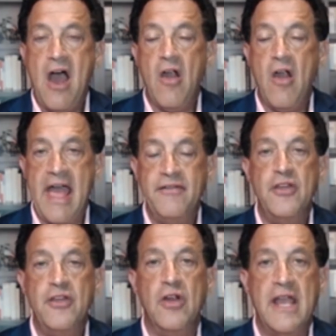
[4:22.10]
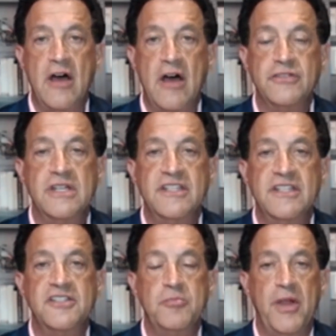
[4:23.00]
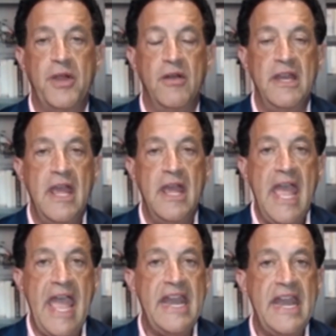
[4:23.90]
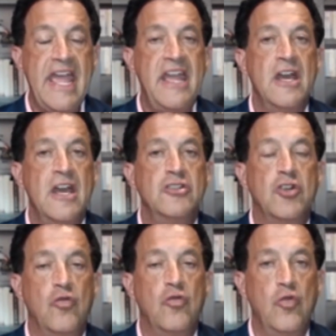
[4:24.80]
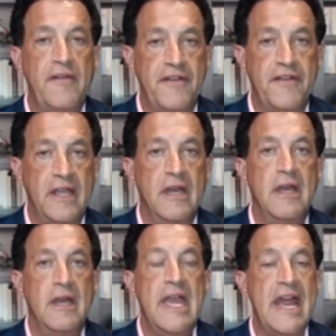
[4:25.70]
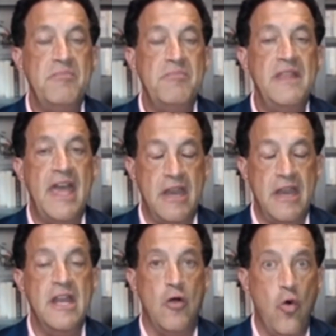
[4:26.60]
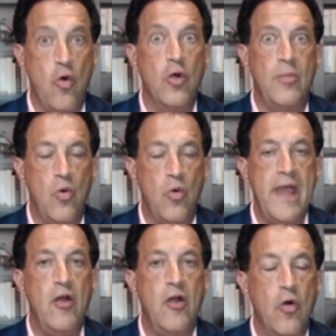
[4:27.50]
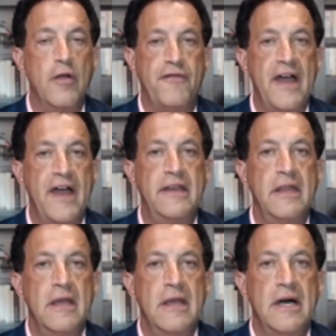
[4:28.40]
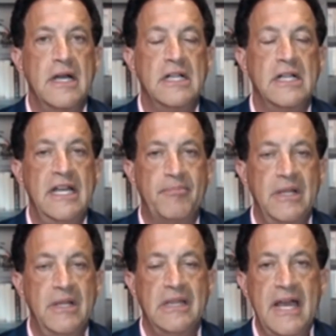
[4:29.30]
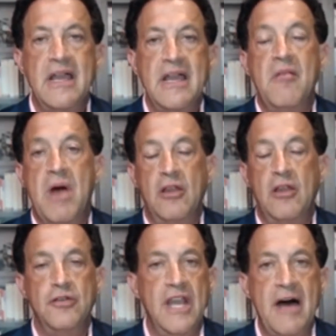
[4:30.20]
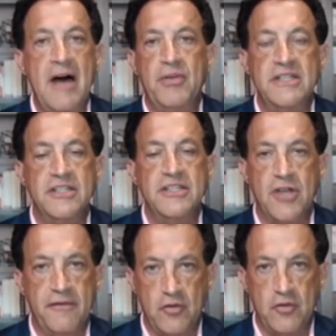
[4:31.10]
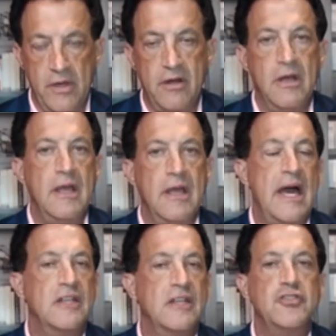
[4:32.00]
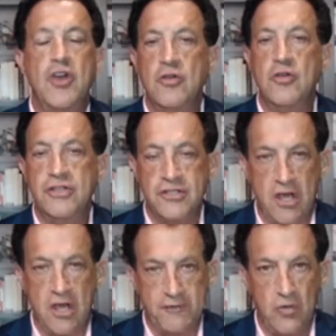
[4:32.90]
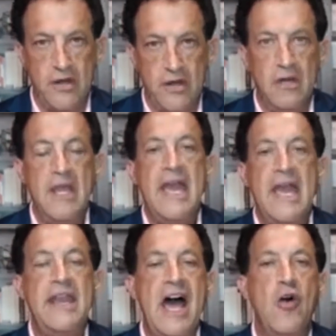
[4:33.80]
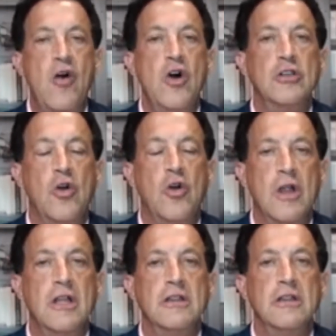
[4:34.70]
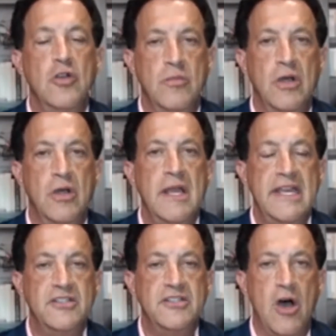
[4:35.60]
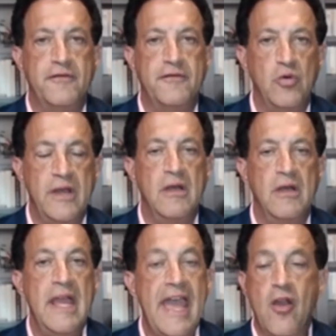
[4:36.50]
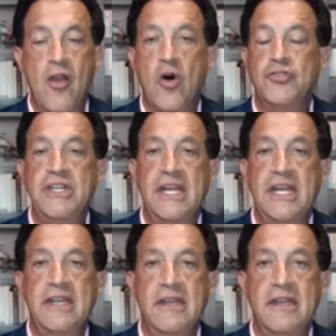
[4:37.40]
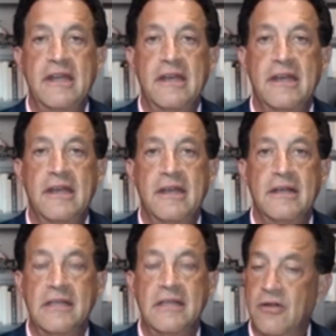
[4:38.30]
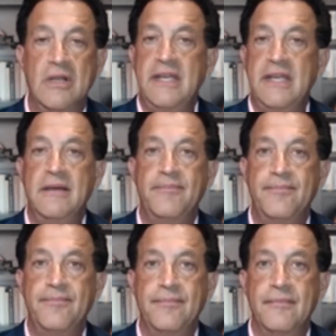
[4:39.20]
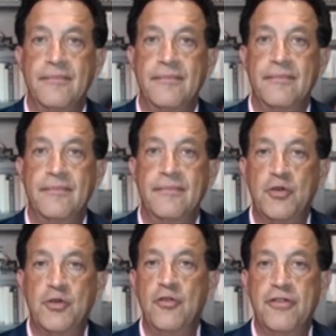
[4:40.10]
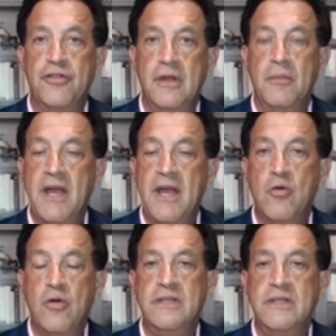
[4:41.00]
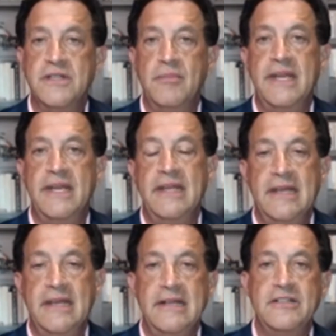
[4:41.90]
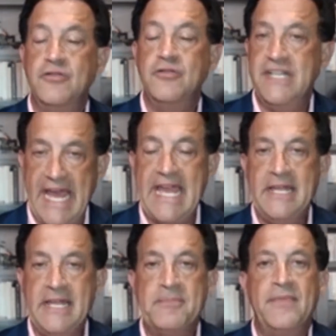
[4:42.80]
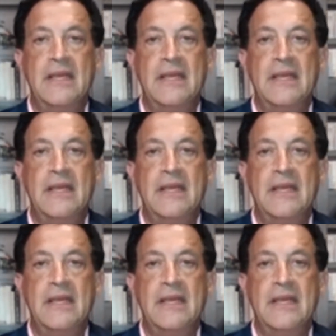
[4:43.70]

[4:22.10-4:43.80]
are having their accounts disappearing at a terrific, and I mean that in a horrible way, horrifying clip. Like Milo Yiannopoulos is off Twitter, Alex Jones is off Twitter, and now Laura Loomer is off Twitter, and all she did, literally, was tell the truth by quoting somebody. So today,